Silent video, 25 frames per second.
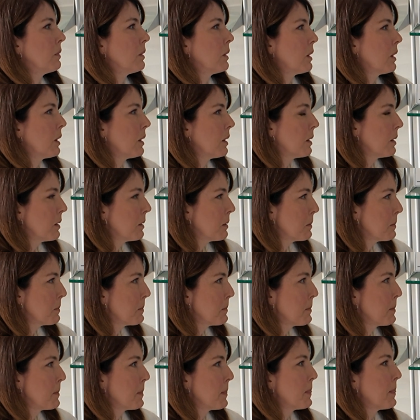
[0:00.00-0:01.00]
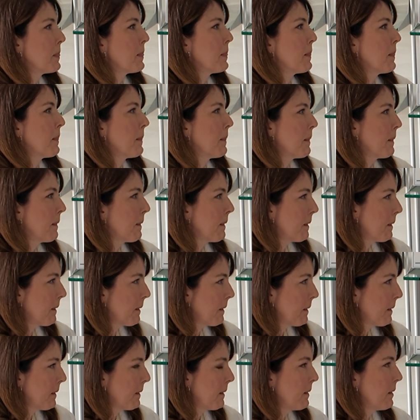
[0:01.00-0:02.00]

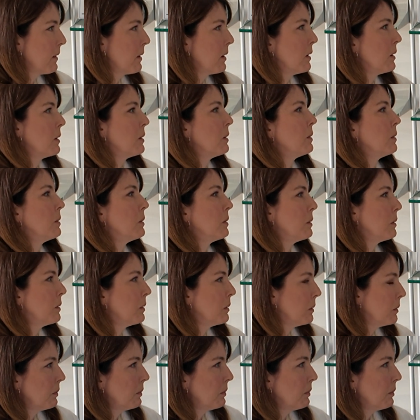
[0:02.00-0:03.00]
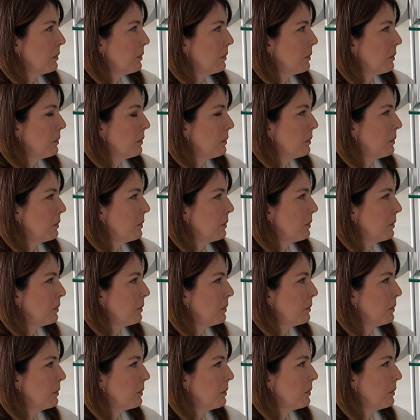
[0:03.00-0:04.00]

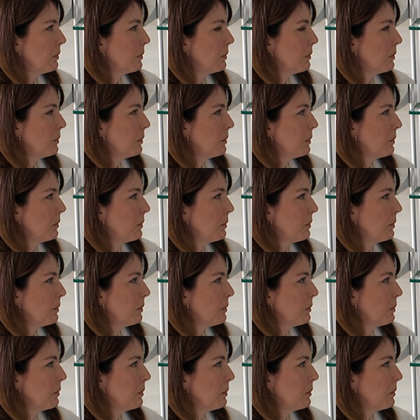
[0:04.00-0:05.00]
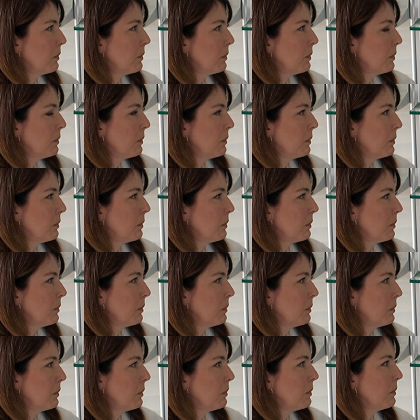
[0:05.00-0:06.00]

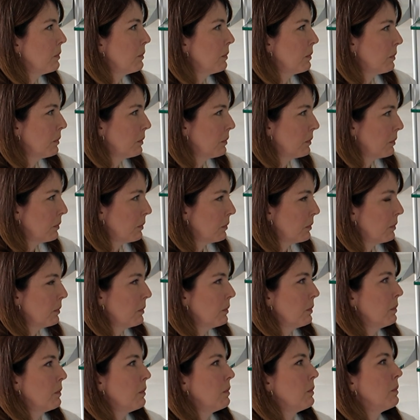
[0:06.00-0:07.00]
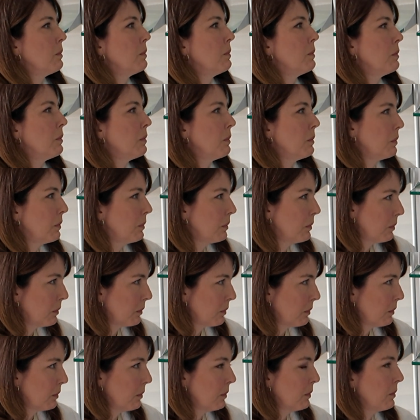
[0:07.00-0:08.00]

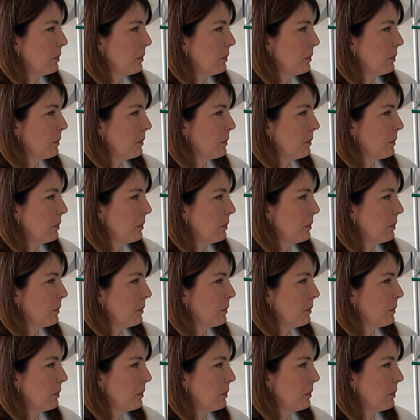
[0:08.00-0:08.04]
The person shown says nothing.